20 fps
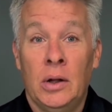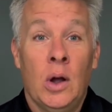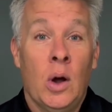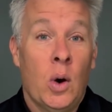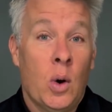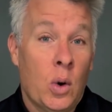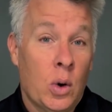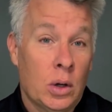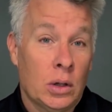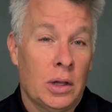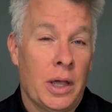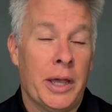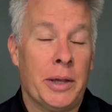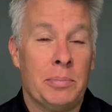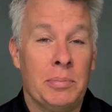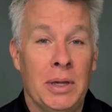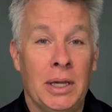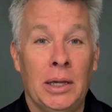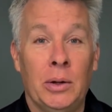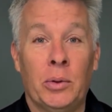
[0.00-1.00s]
Or, like
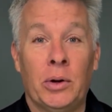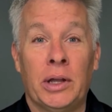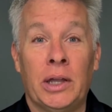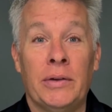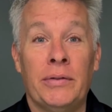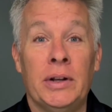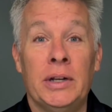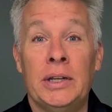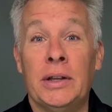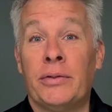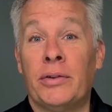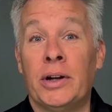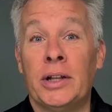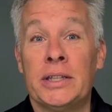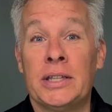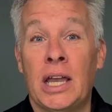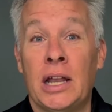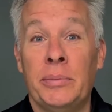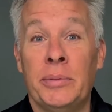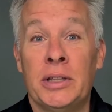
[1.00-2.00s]
me, were given different
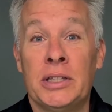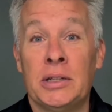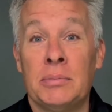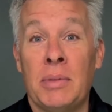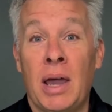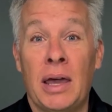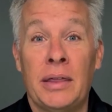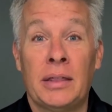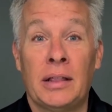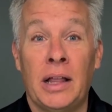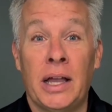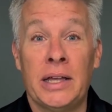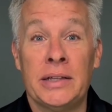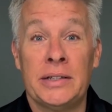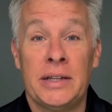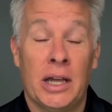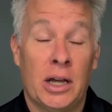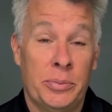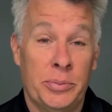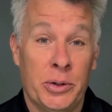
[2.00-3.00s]
assignments in math class to
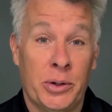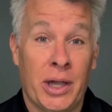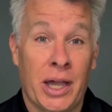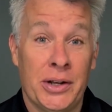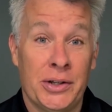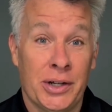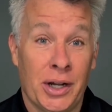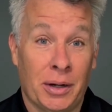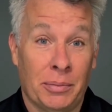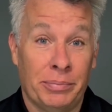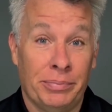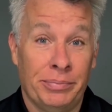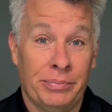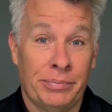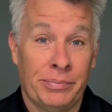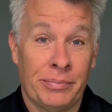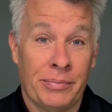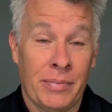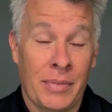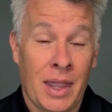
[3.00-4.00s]
help you catch up?
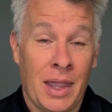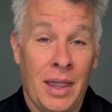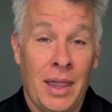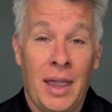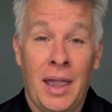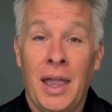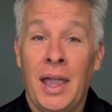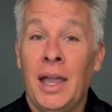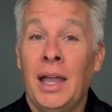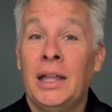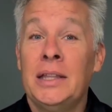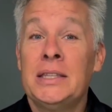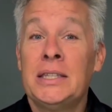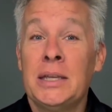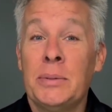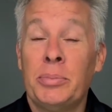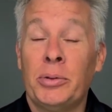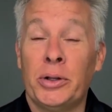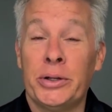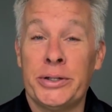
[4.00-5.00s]
In
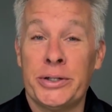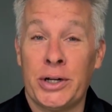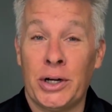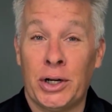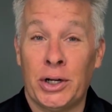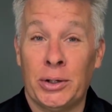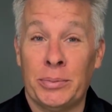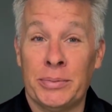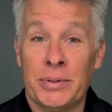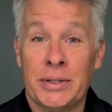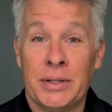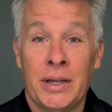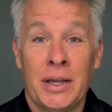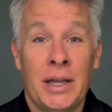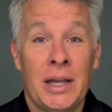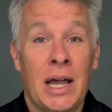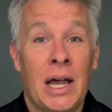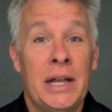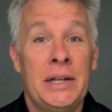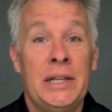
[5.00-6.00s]
simplest terms,
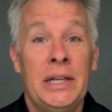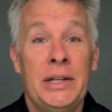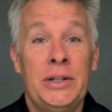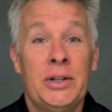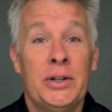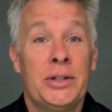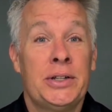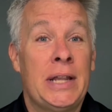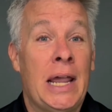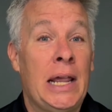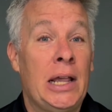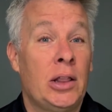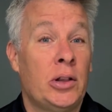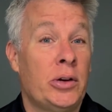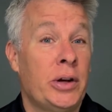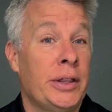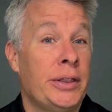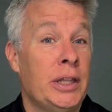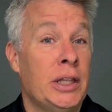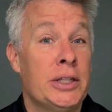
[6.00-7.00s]
a teacher's
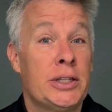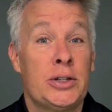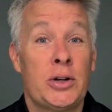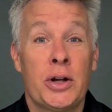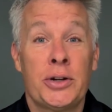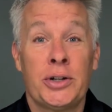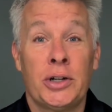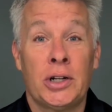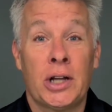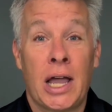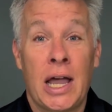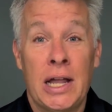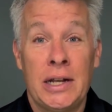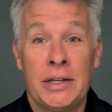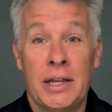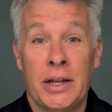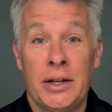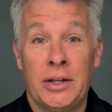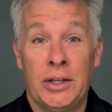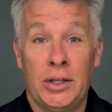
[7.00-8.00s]
tailoring the instructional
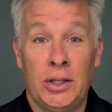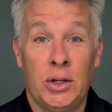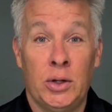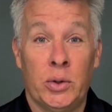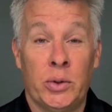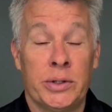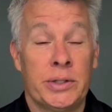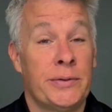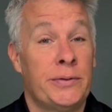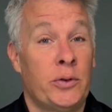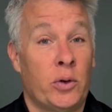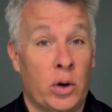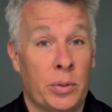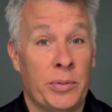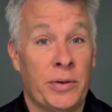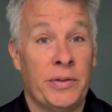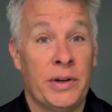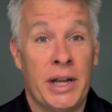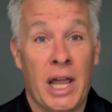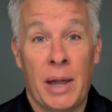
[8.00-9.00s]
content to you is a form
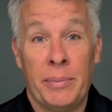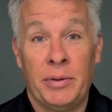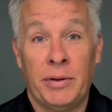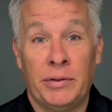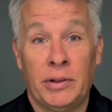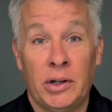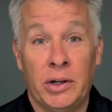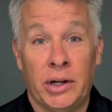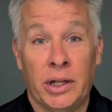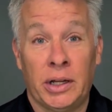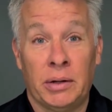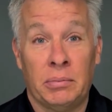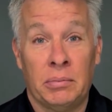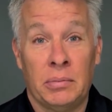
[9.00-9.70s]
of adaptive learning.